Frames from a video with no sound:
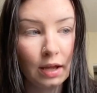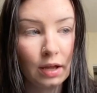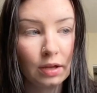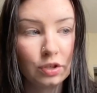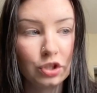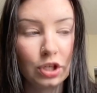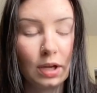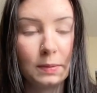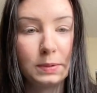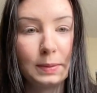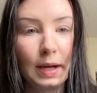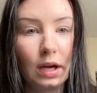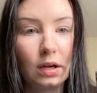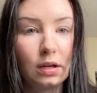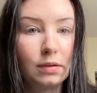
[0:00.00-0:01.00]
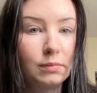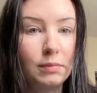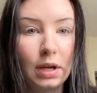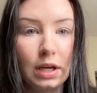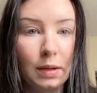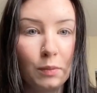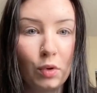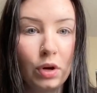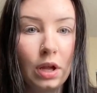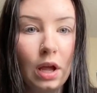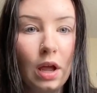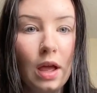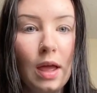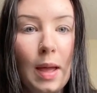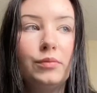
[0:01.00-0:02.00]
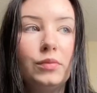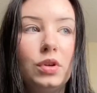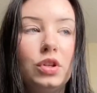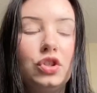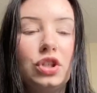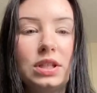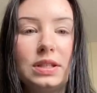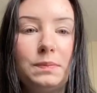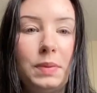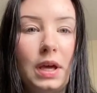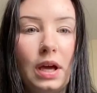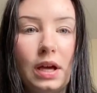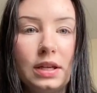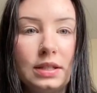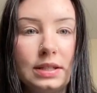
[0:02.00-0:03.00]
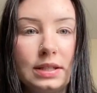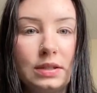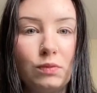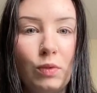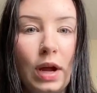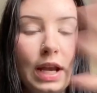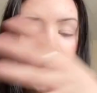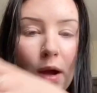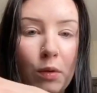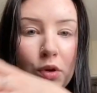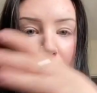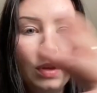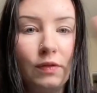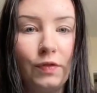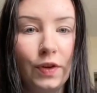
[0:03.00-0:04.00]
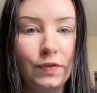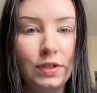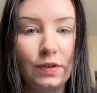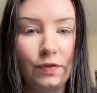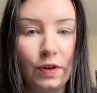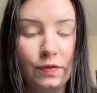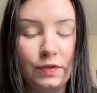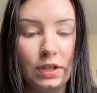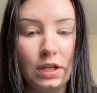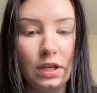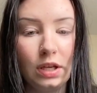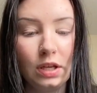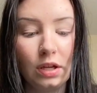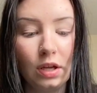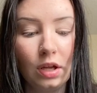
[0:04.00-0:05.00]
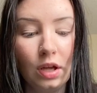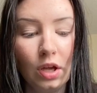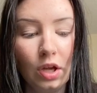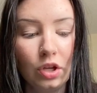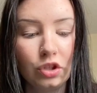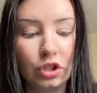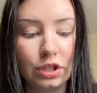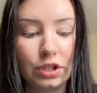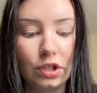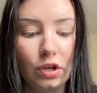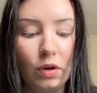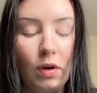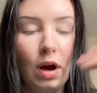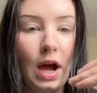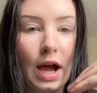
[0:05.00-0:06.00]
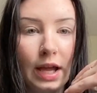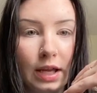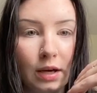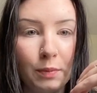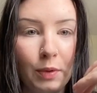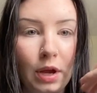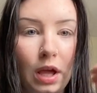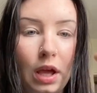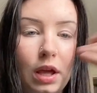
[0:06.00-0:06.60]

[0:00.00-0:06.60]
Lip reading: She comes back Monday morning. Just because right now we're doing 50-50. Just, you know, I get a break,